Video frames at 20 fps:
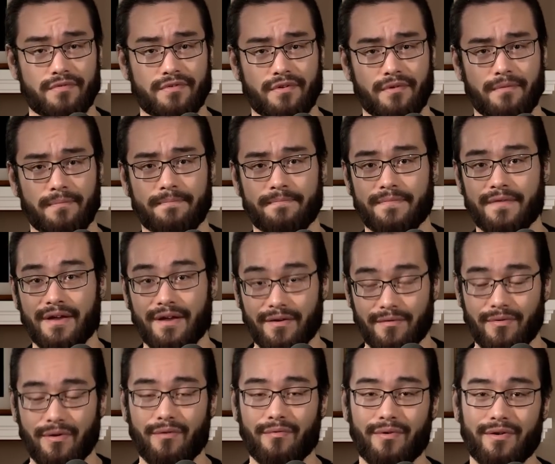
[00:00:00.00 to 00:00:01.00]
so
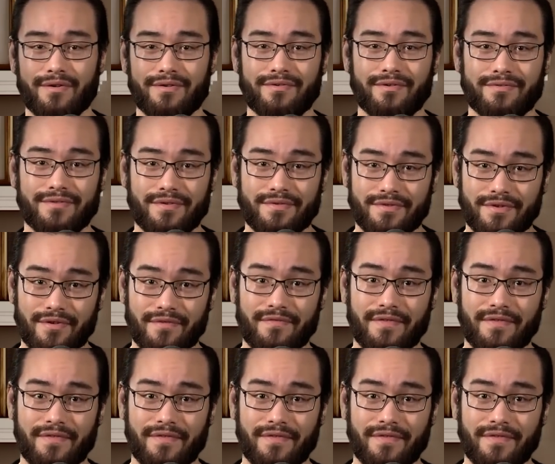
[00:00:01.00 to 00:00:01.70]
while working on these two